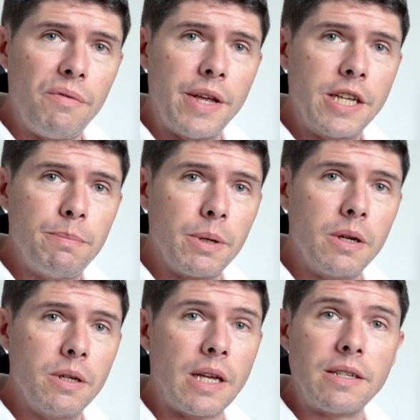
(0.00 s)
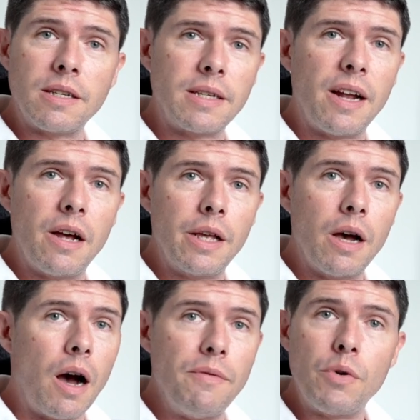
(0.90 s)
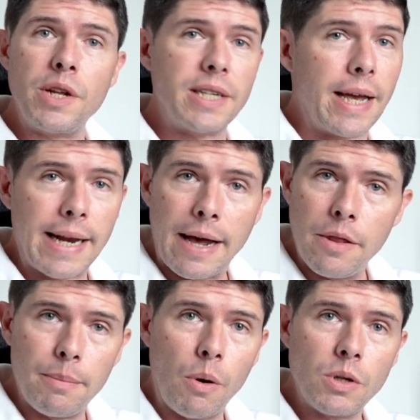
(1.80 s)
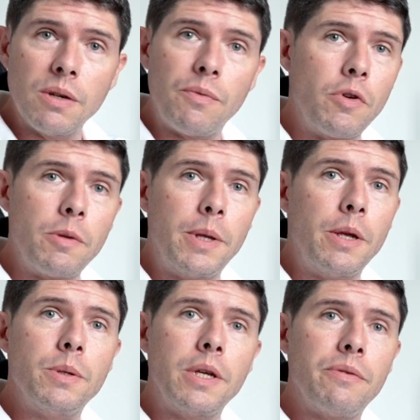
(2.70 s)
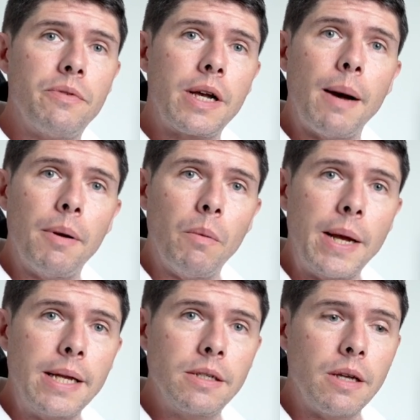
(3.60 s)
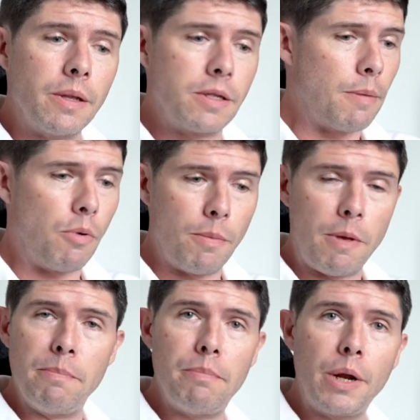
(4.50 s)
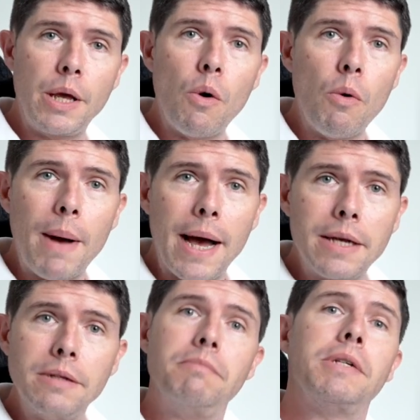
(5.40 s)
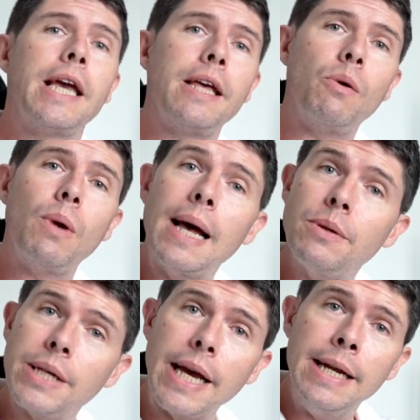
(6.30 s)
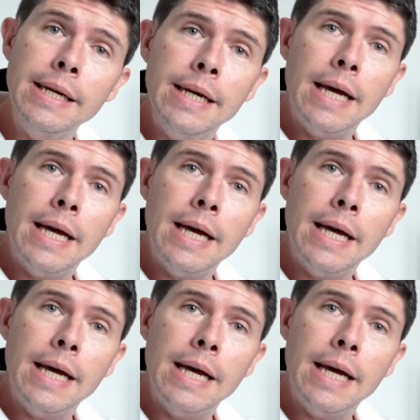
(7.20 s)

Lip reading: of this because, as I said earlier, I've already taken it out of the box. I've already been using it for a couple of weeks, so there's no point me putting it all back and taking it all out again.